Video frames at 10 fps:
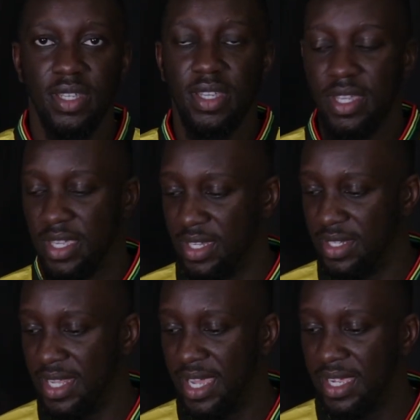And
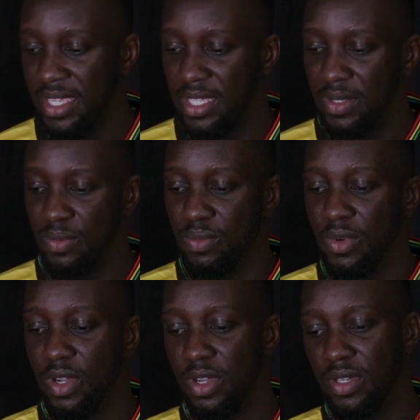that he
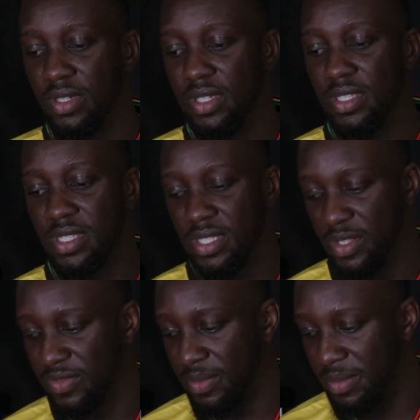won
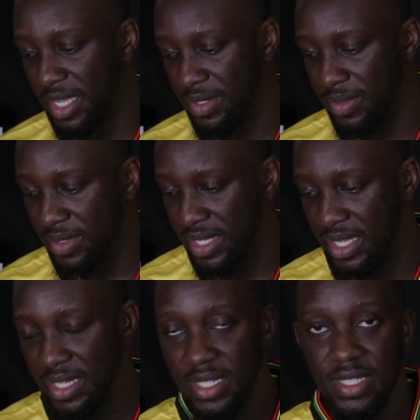silver medal,
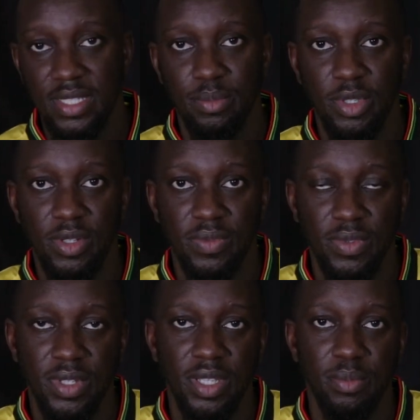and it's
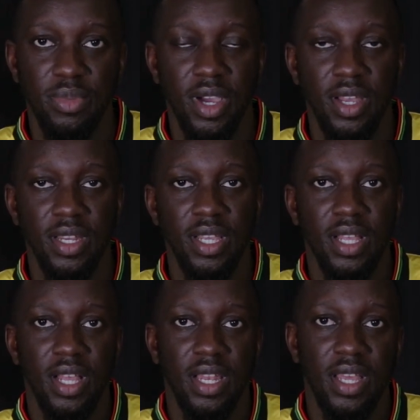beautiful. He brought
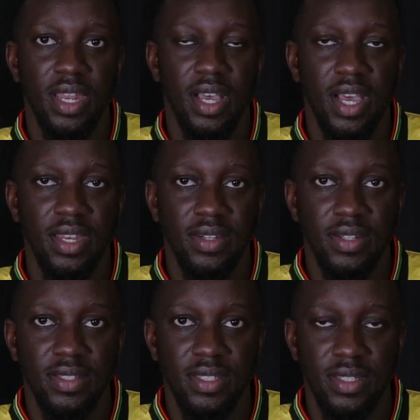a lot of honor
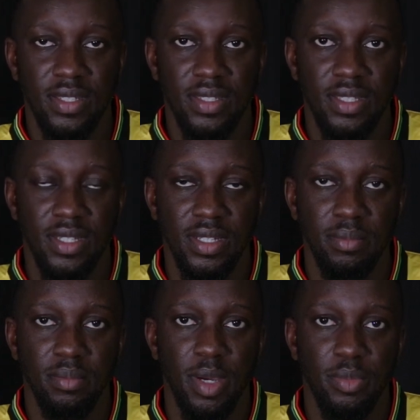to the
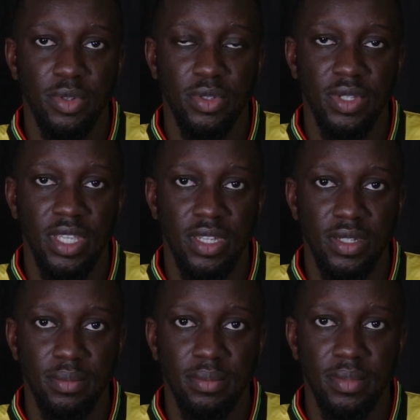Mamprogu kingdom,